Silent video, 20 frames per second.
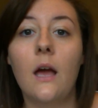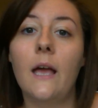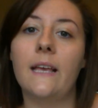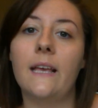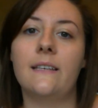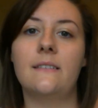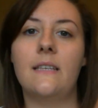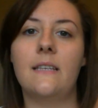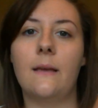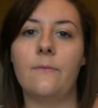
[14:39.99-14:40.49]

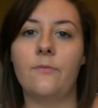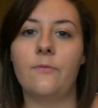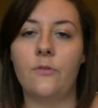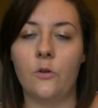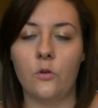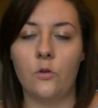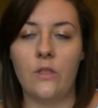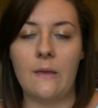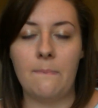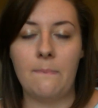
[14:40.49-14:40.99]
except
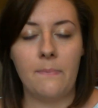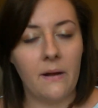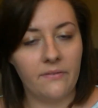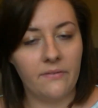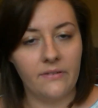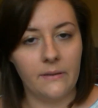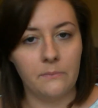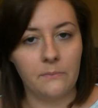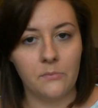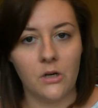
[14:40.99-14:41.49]
for the
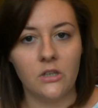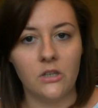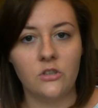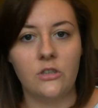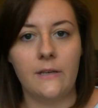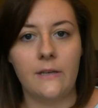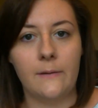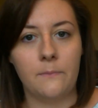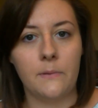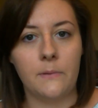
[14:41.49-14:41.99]
buffing brush.
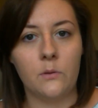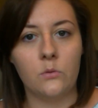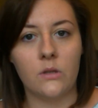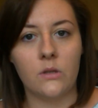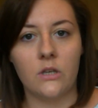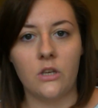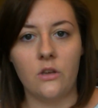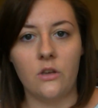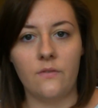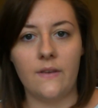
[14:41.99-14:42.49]
It'll be all the
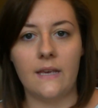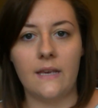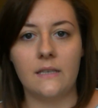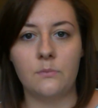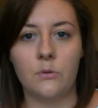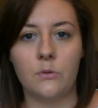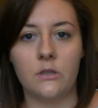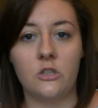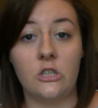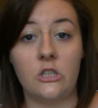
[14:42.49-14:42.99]
QVS
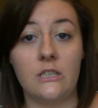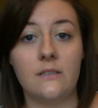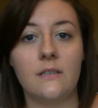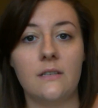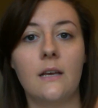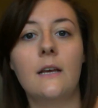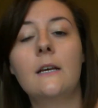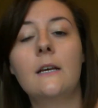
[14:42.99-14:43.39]
brushes.